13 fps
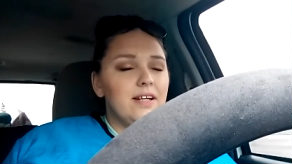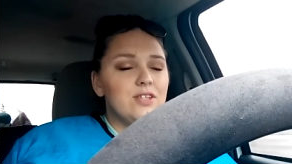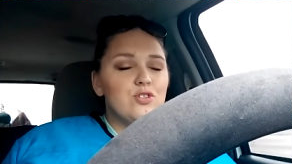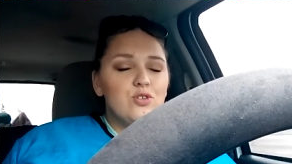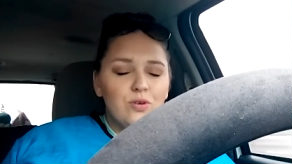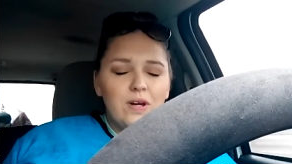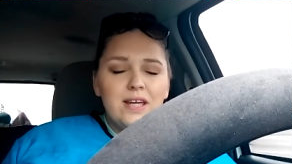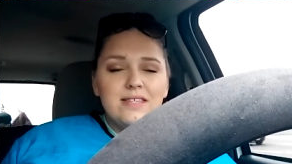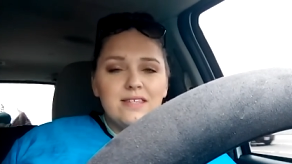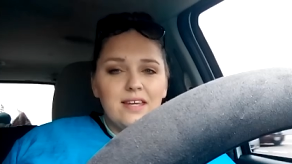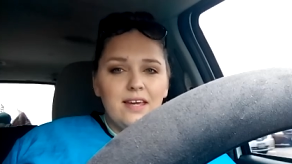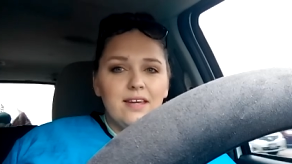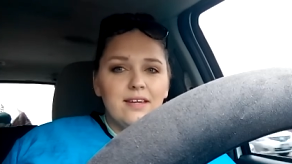It's
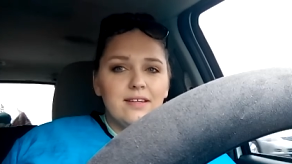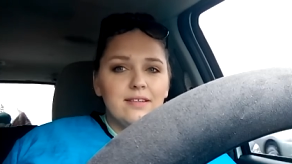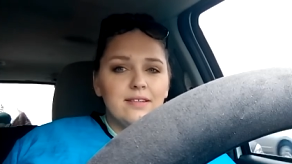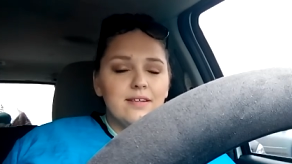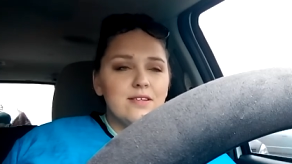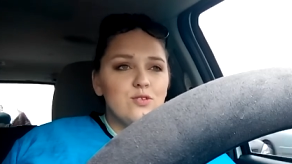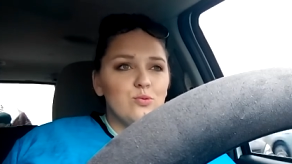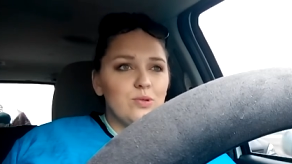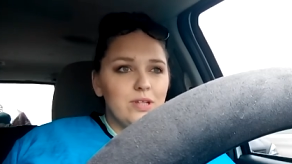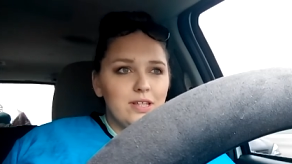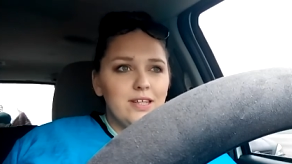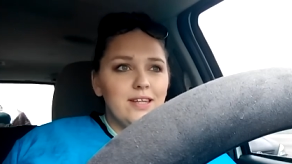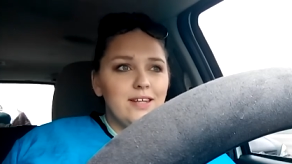crazy. It's
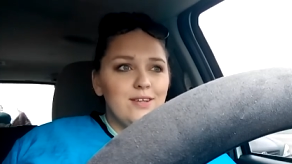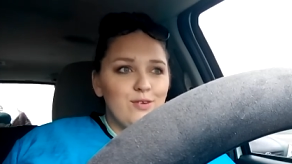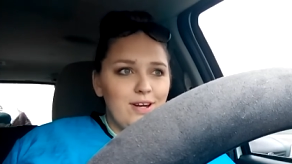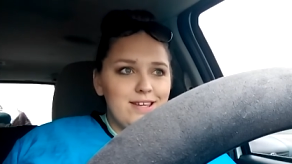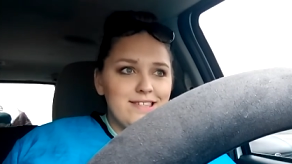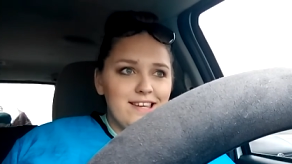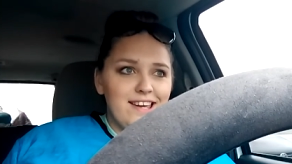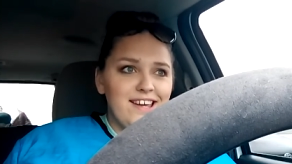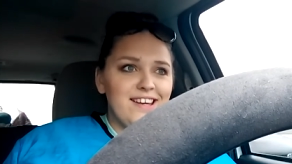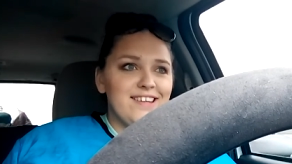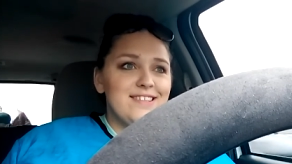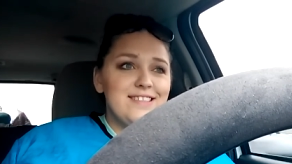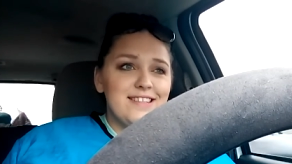really crazy
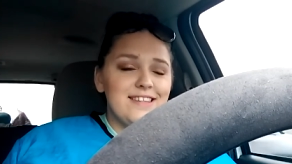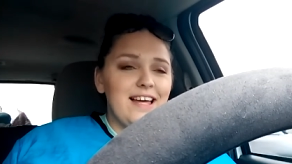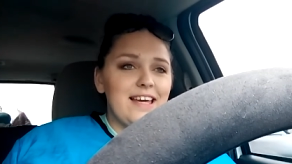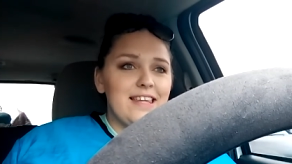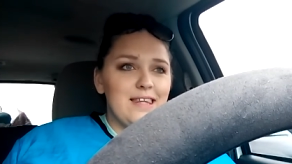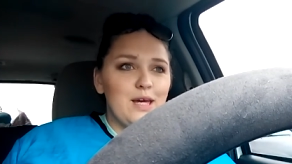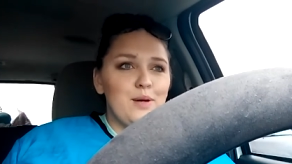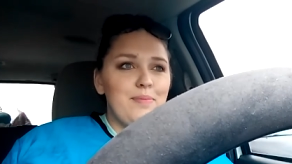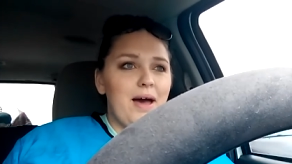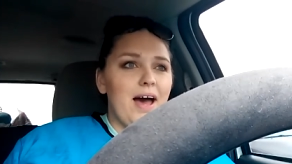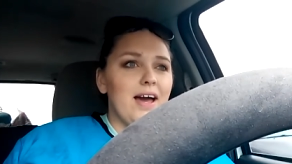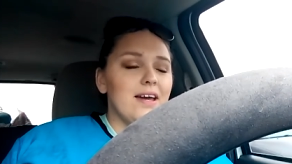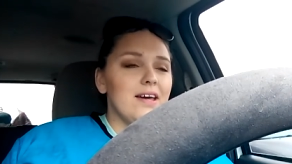to like think
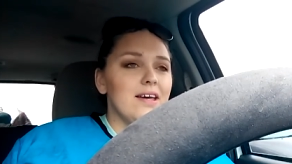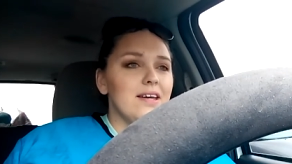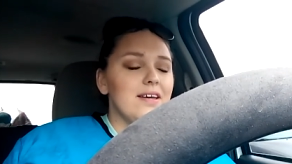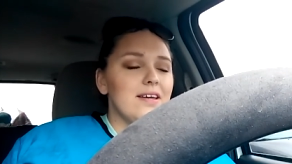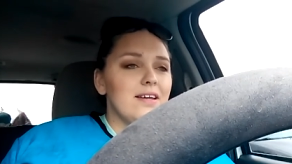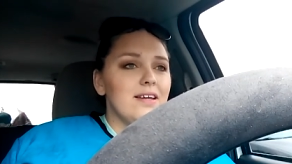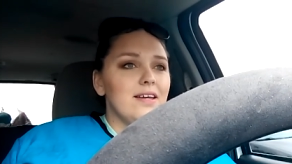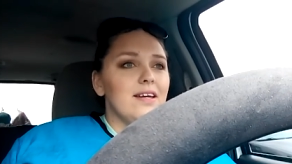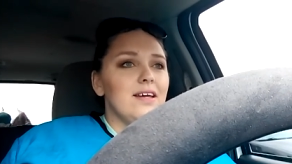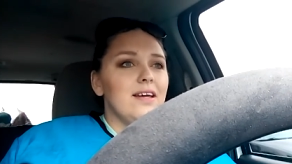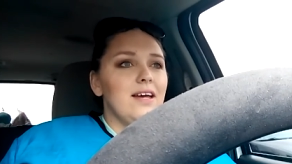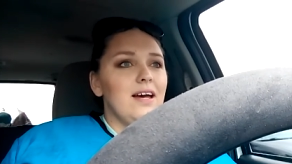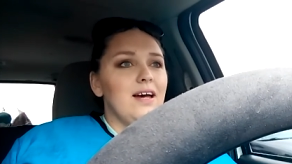back.
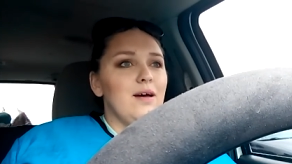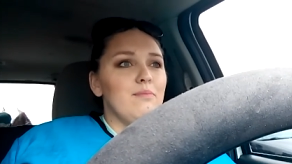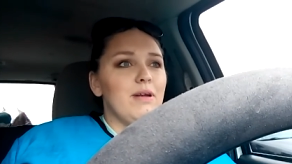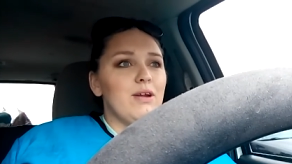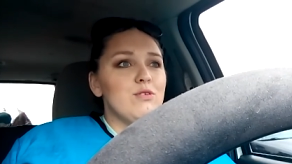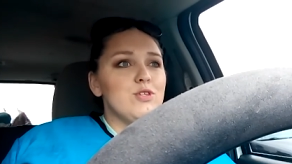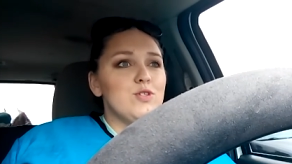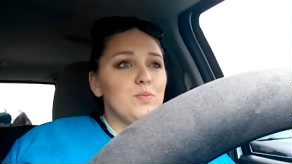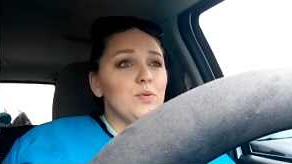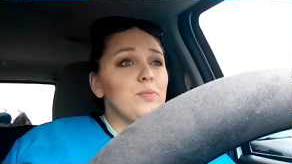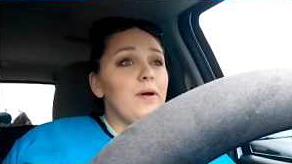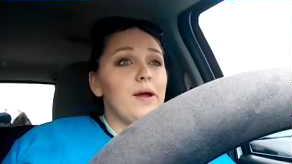But I was super